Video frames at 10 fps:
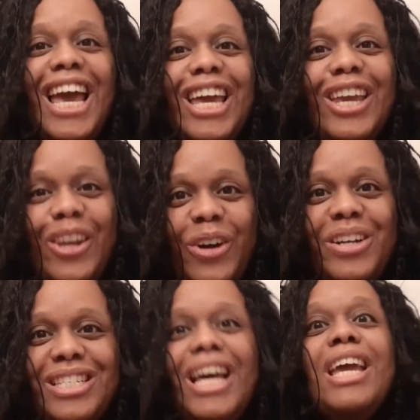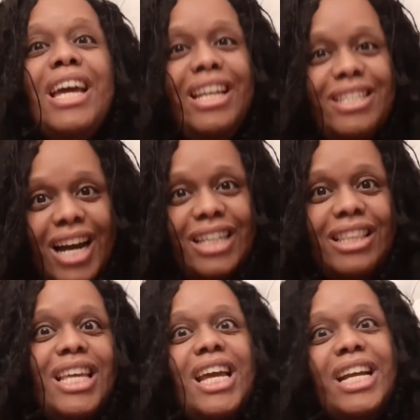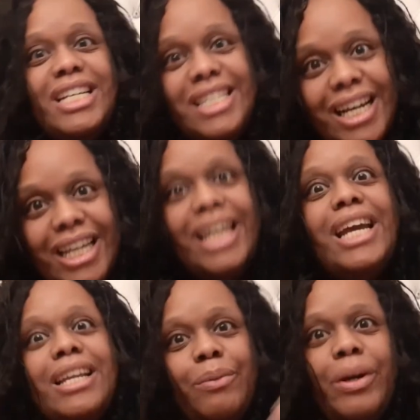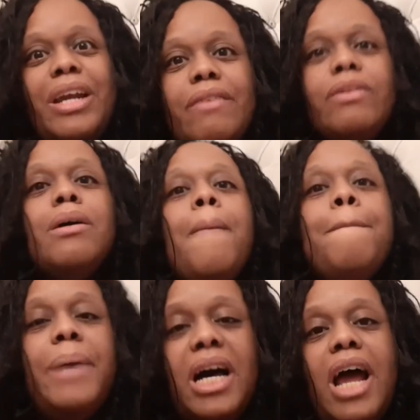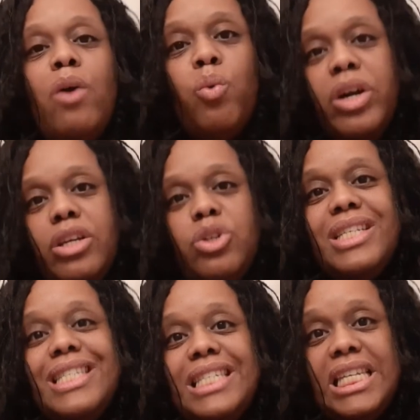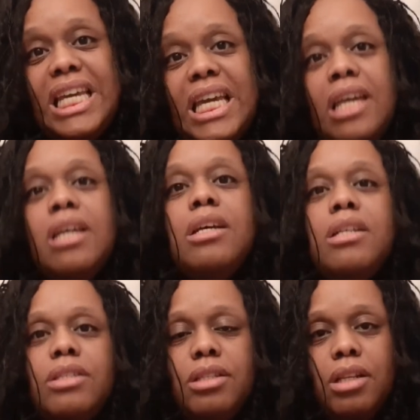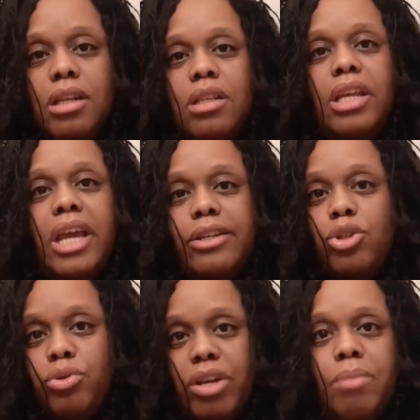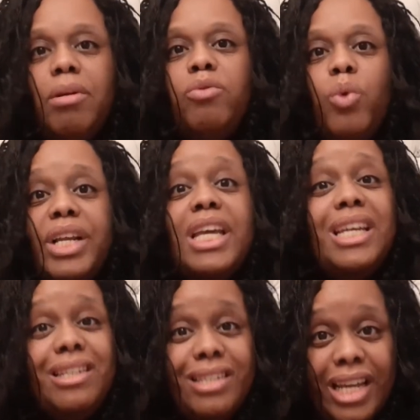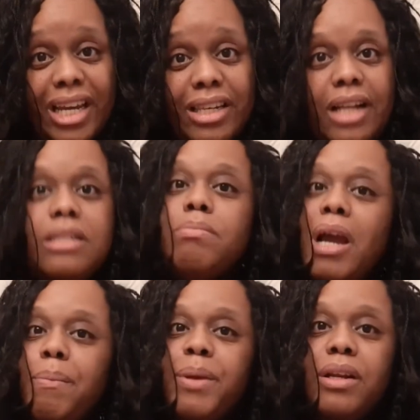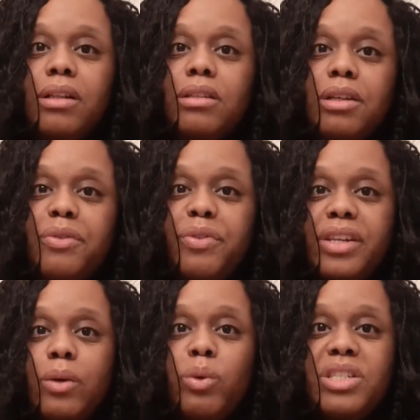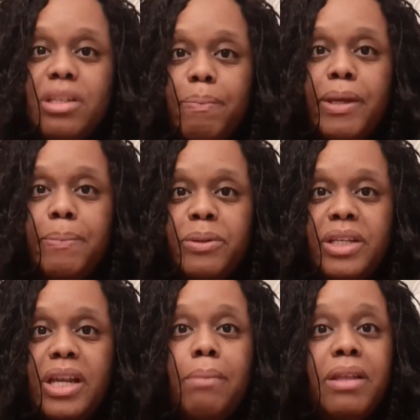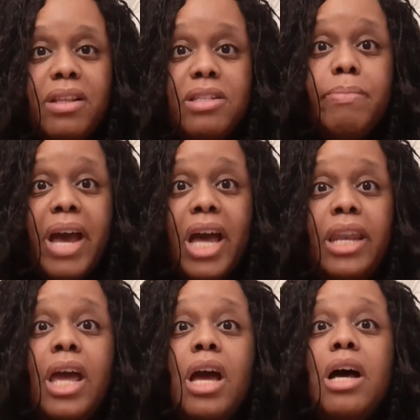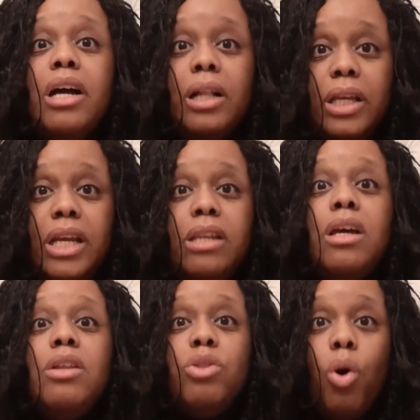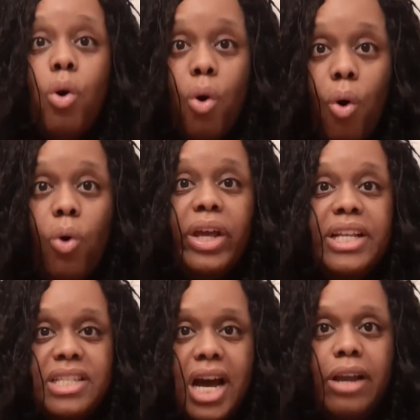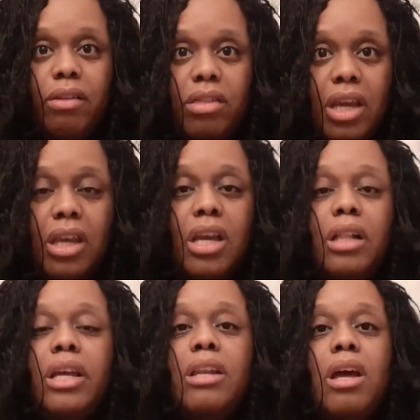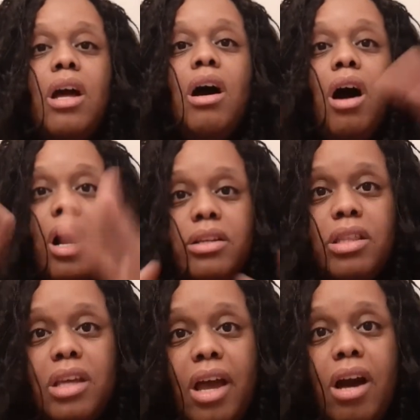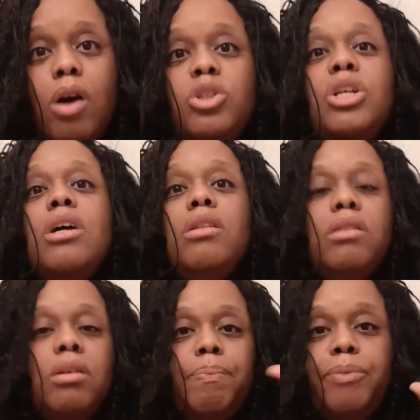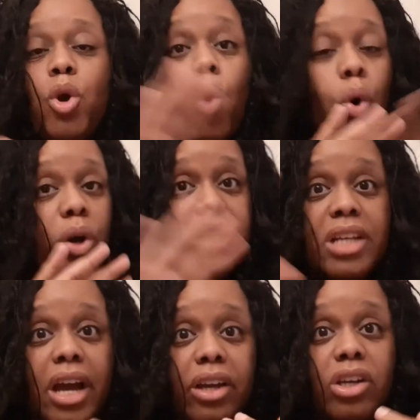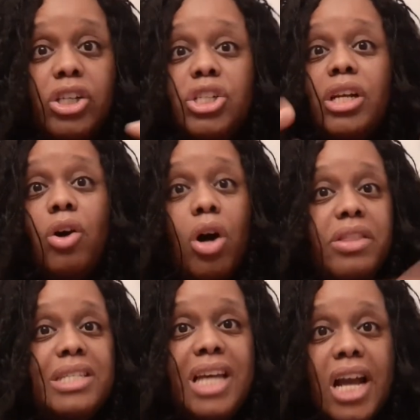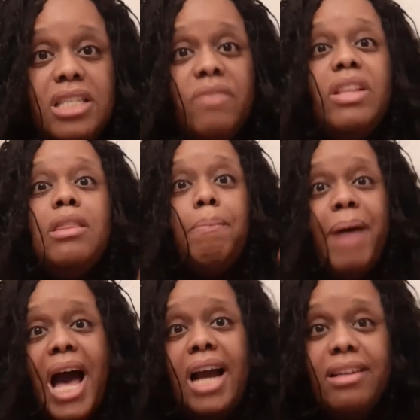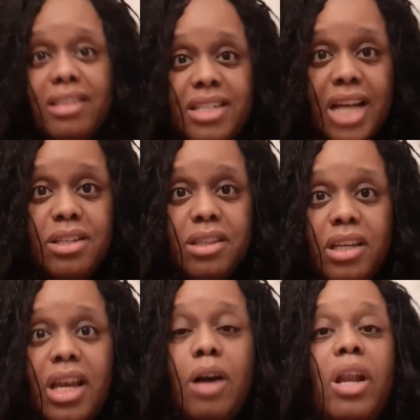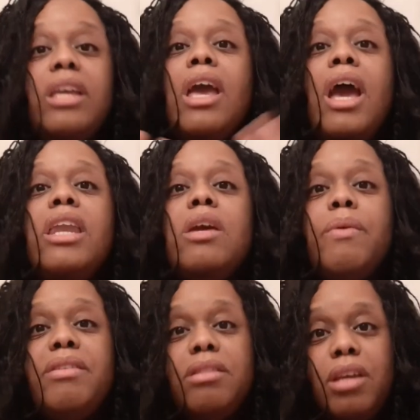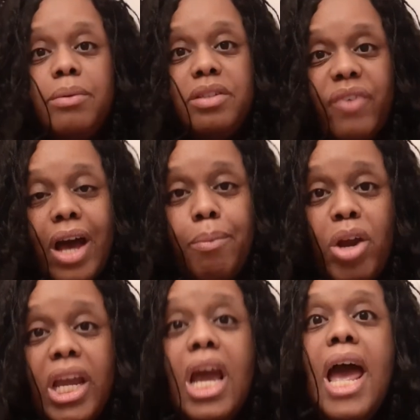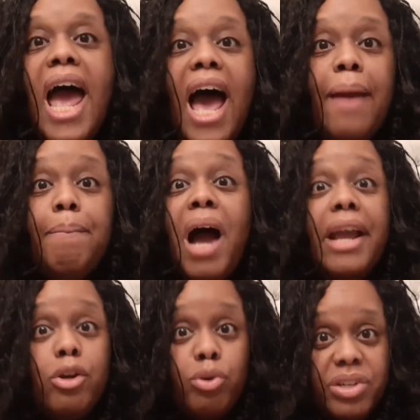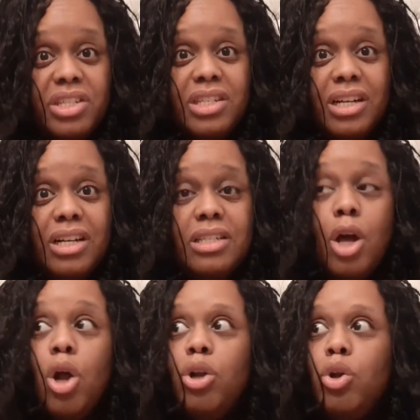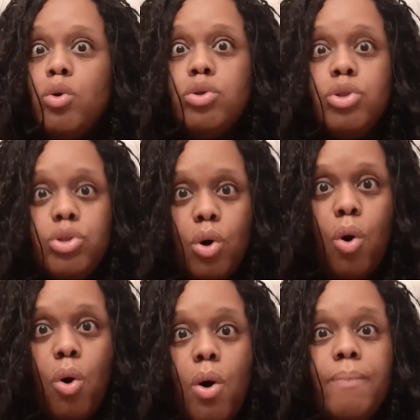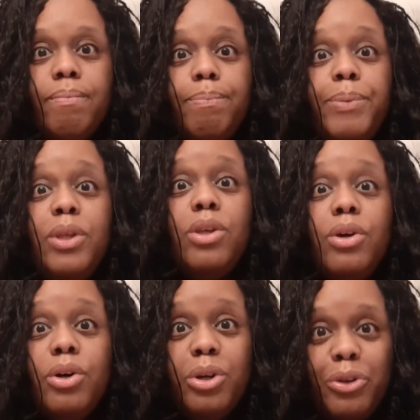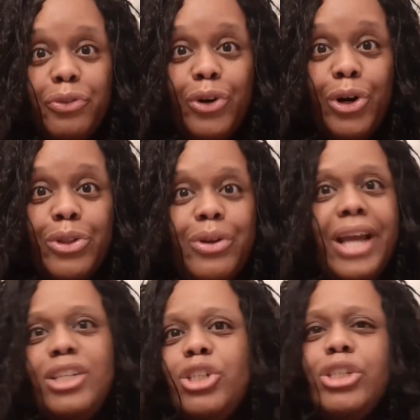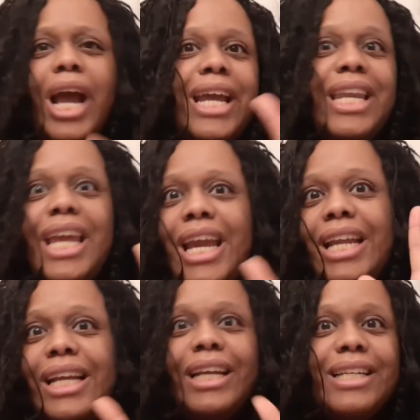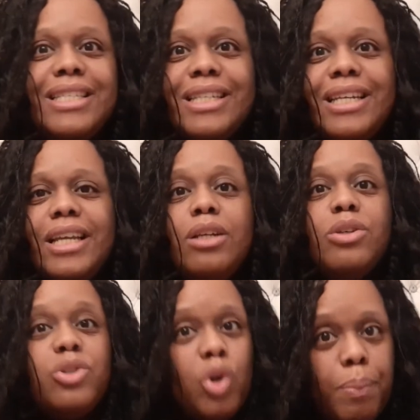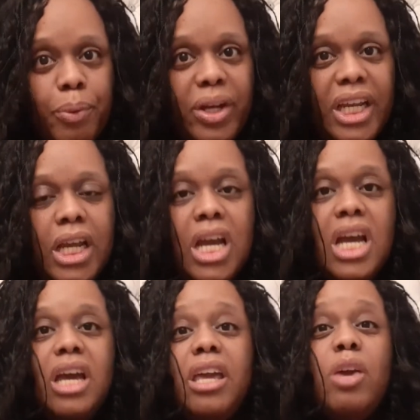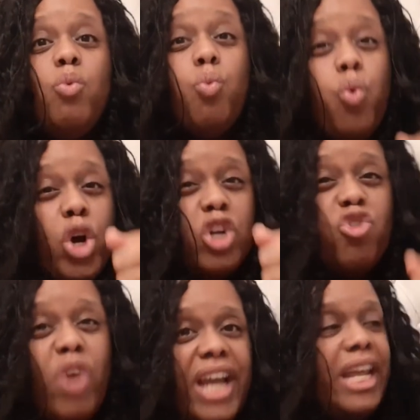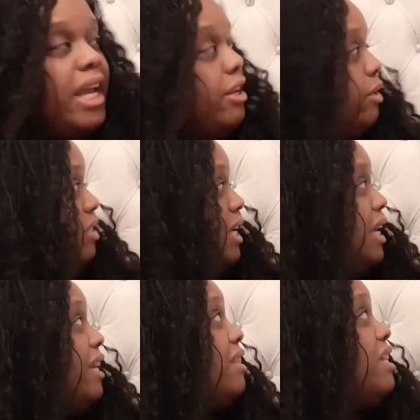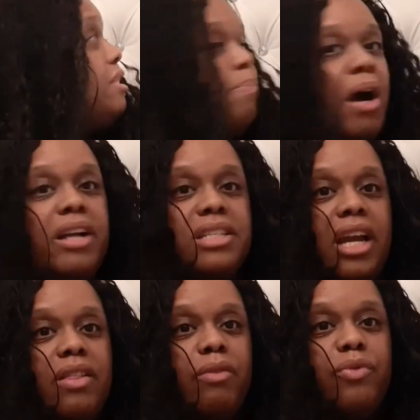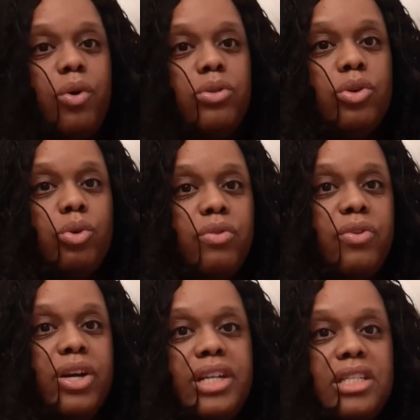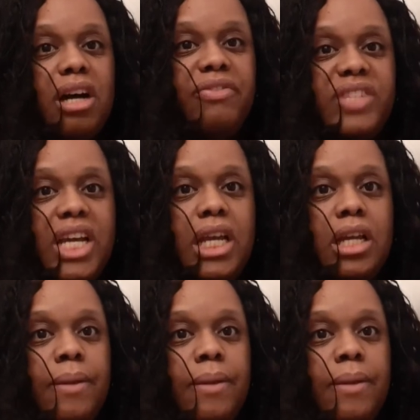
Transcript: You know, it's like he's got the thing, he's sucking it, whatever. But I wanted you to see the extreme of what he did that might be a little different than what some people did. I mean, this man cleaned the whole entire thing. He cleaned under the couch, the whole entire cushion, all the sides of it, the back, the sides of the couch, like anywhere that there was fabric. And my crystals look so beautiful. They're like shining and glistening. They look so pretty. He worked right in. You see like these parts here that fold over, the tufting?